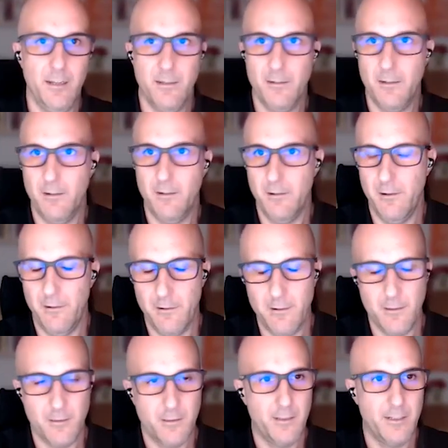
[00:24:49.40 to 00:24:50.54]

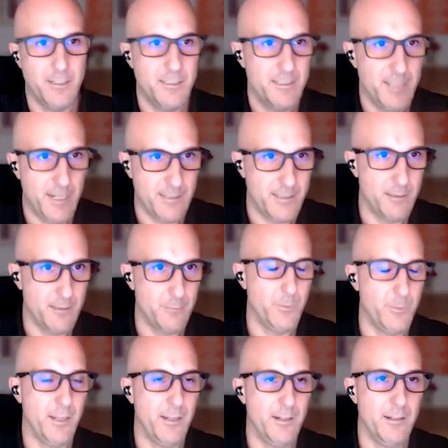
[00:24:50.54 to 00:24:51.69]
learn, an insight that
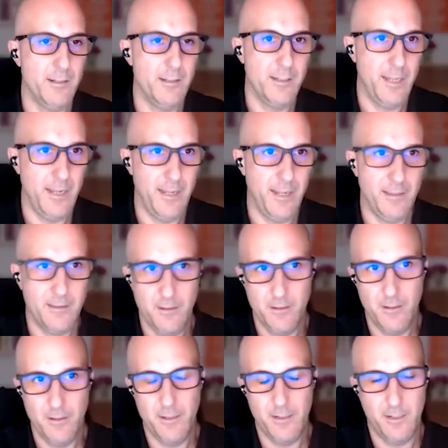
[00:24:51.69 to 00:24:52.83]
we can get
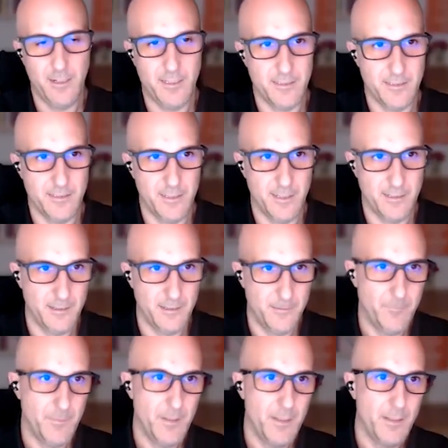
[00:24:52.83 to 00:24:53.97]
analyzing data.
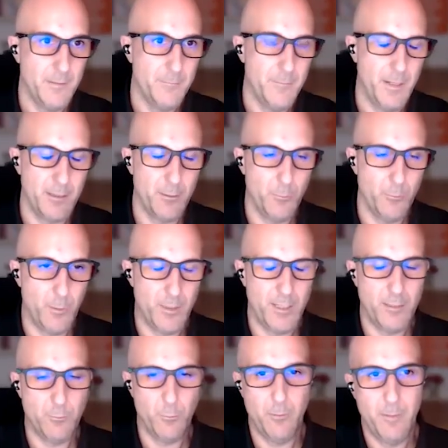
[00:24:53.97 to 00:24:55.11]
But what
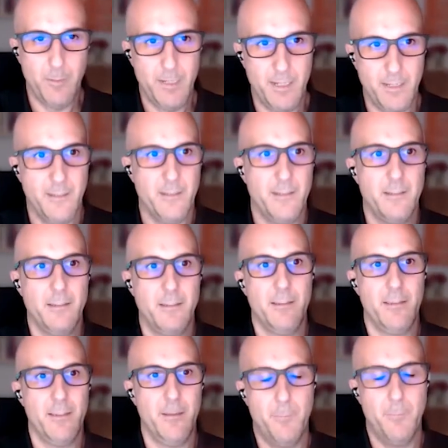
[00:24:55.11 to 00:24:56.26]
it will be
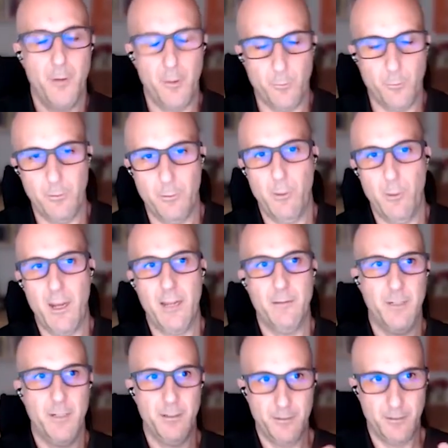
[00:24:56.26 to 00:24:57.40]
the product
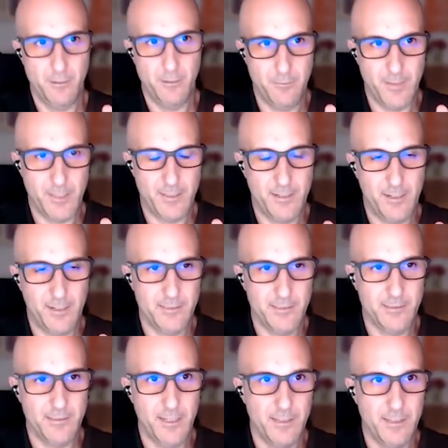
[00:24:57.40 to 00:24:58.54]
requirement of that
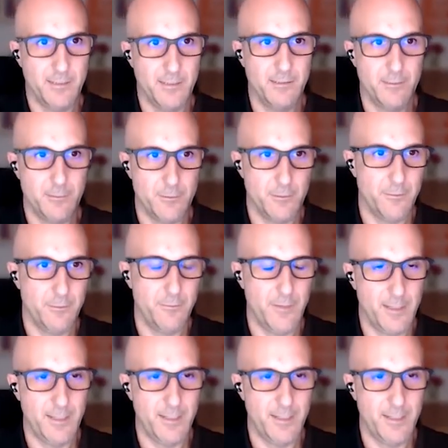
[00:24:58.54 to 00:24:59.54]
analyzed data, of that